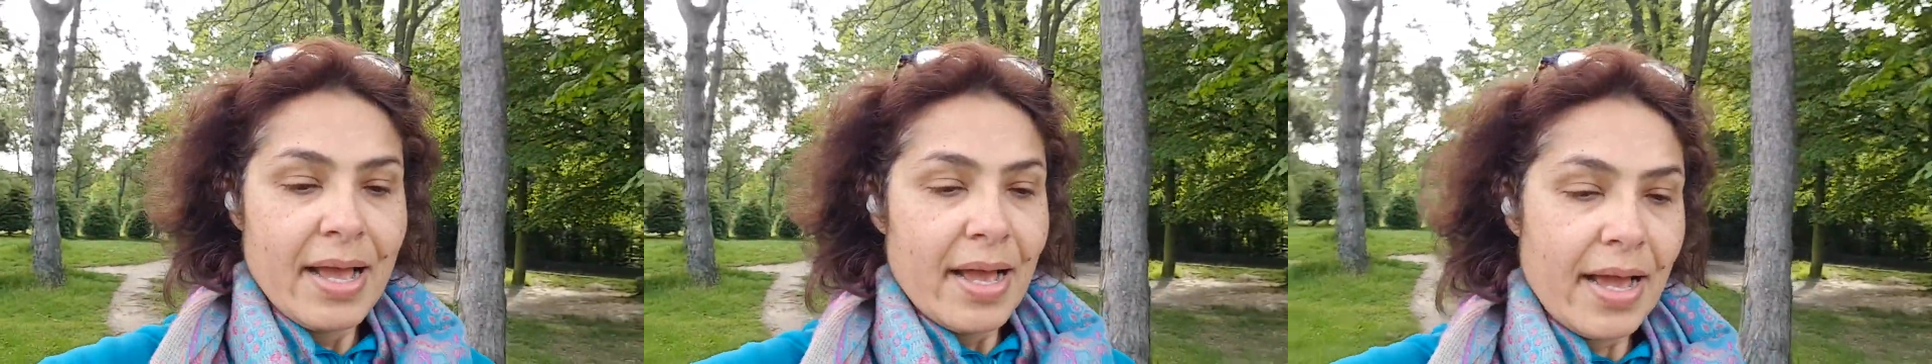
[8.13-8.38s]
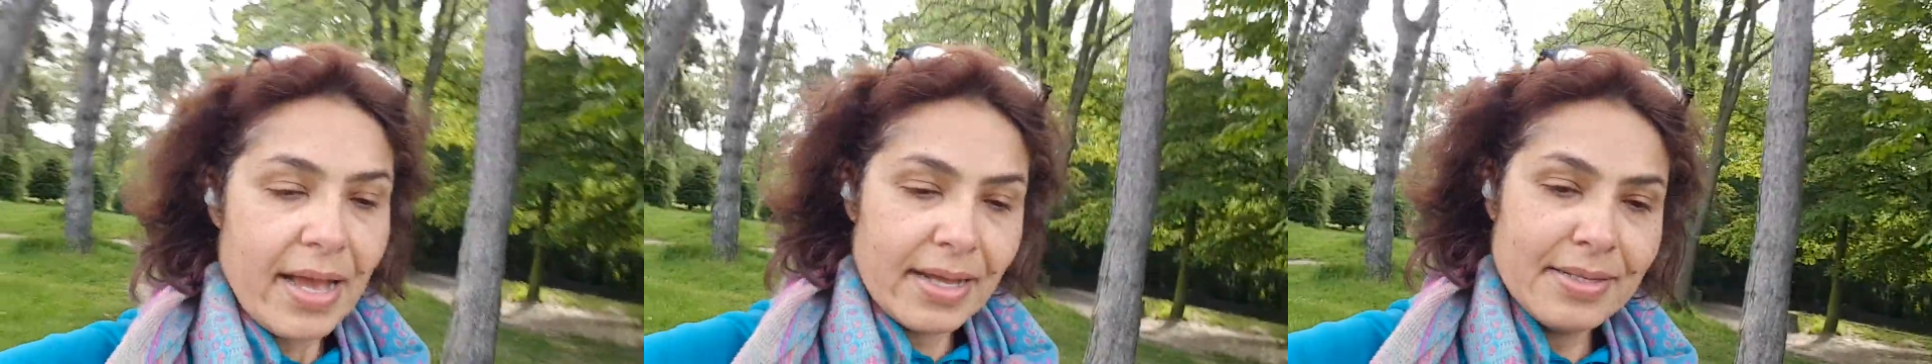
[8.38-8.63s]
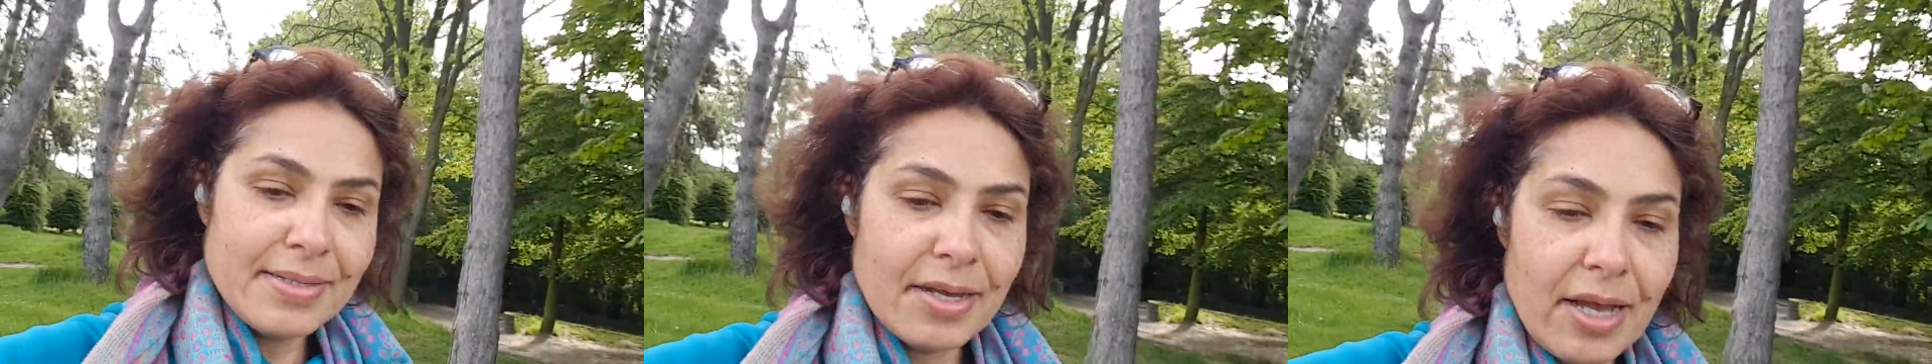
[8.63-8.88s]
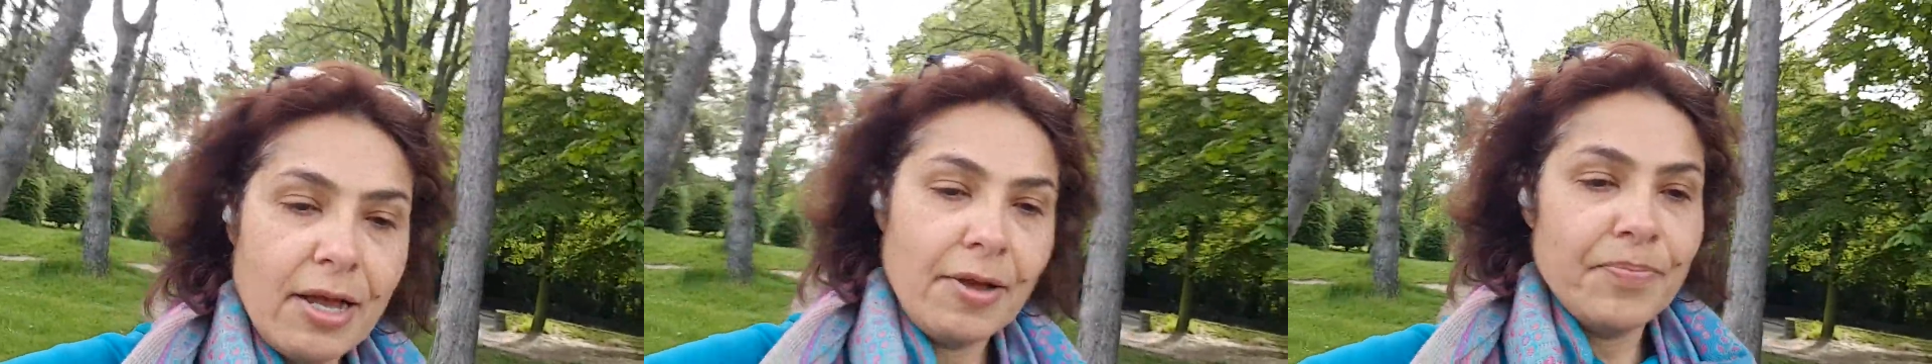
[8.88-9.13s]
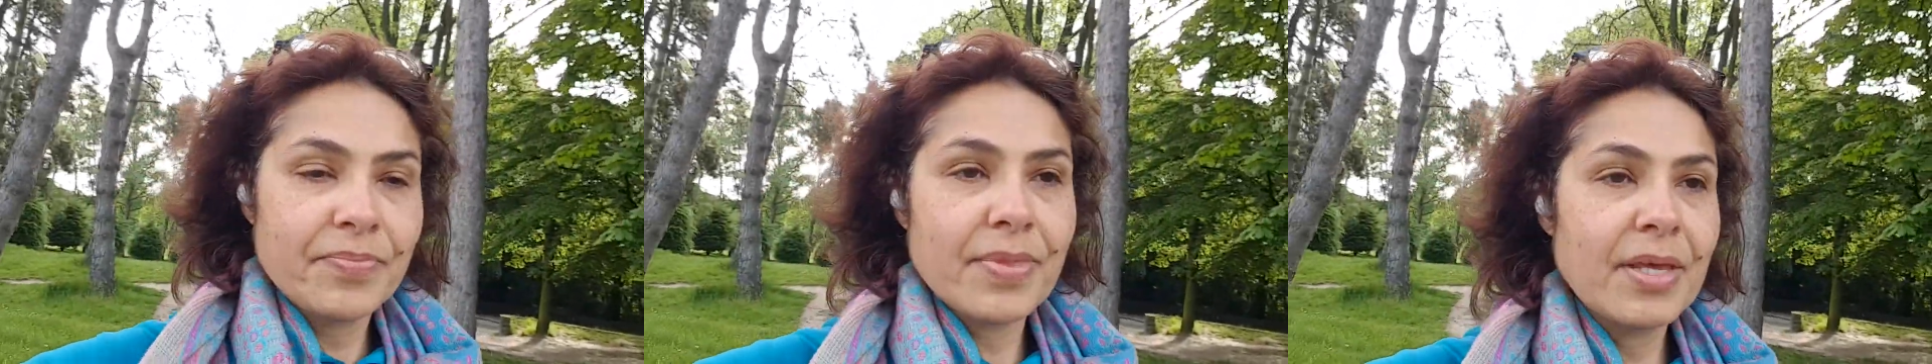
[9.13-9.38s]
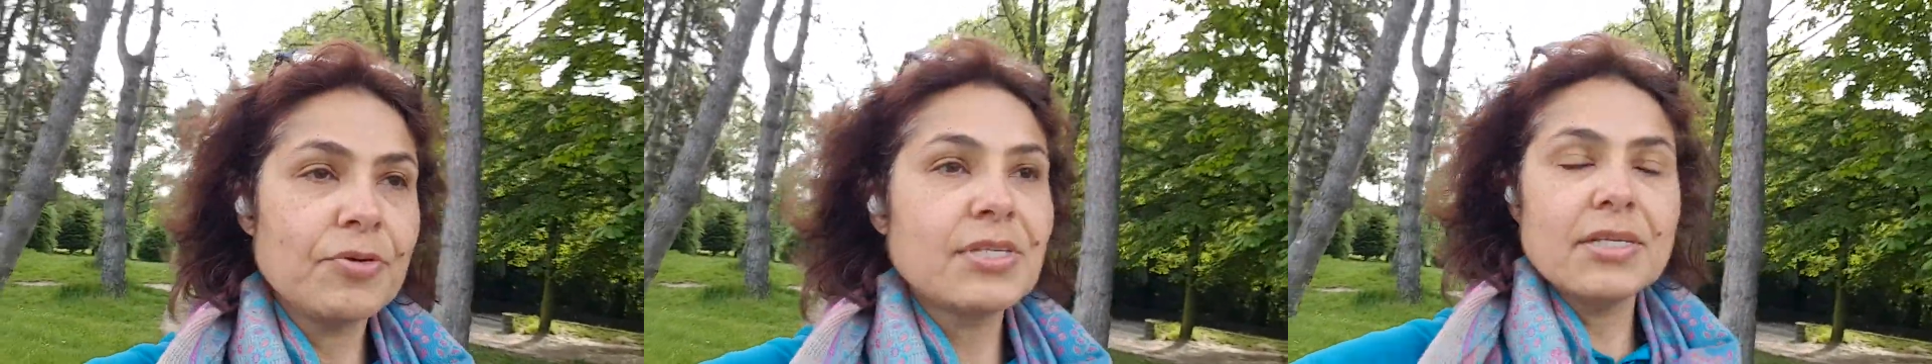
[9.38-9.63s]
And um,
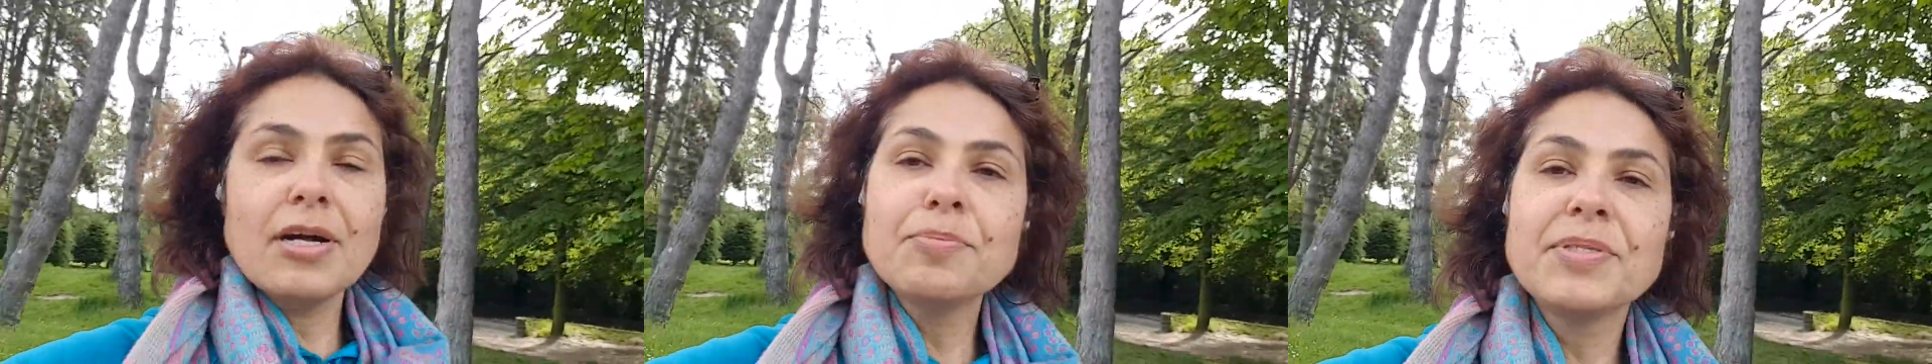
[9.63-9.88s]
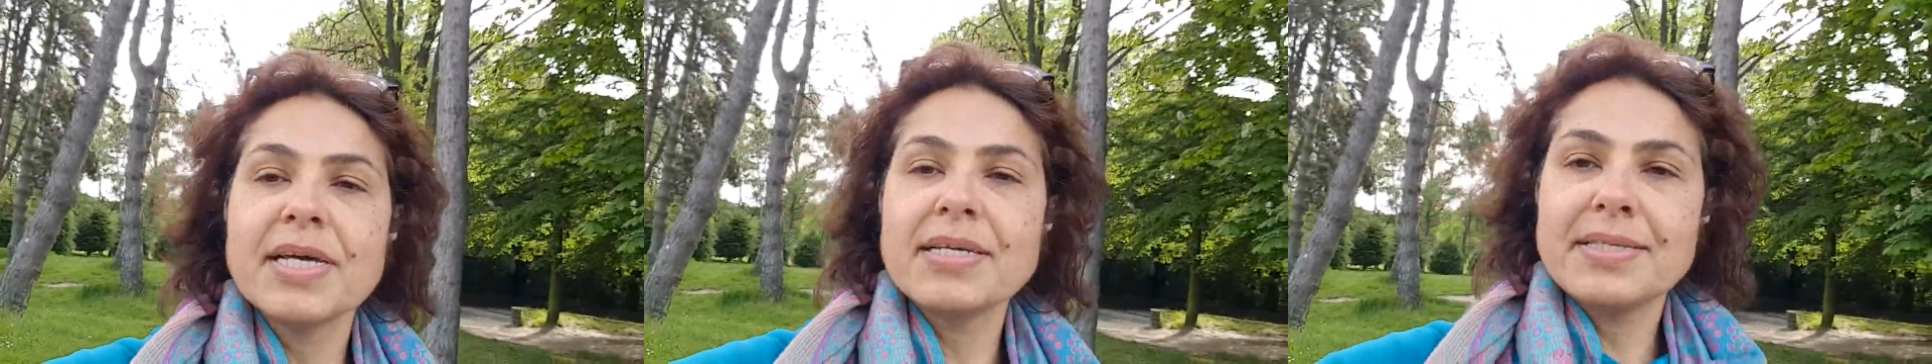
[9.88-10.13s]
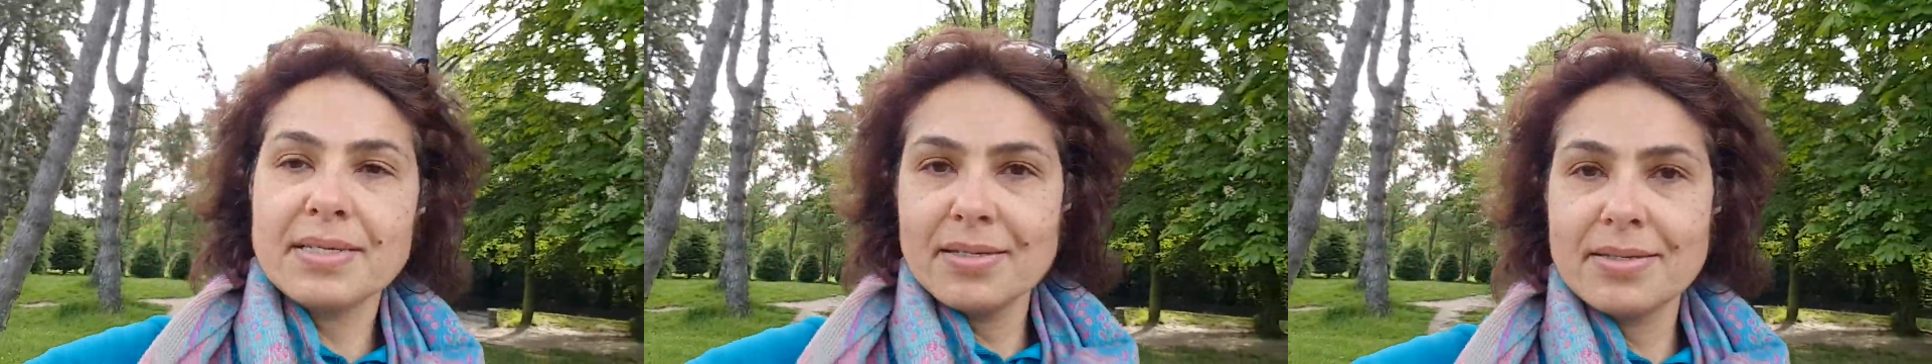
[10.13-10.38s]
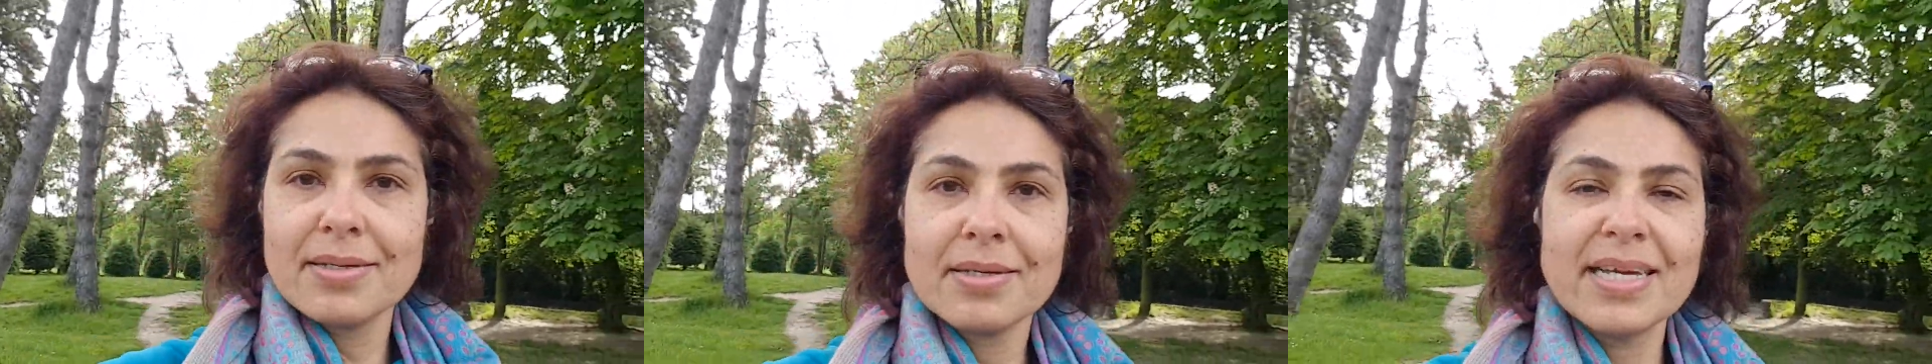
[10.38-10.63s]
it was an updated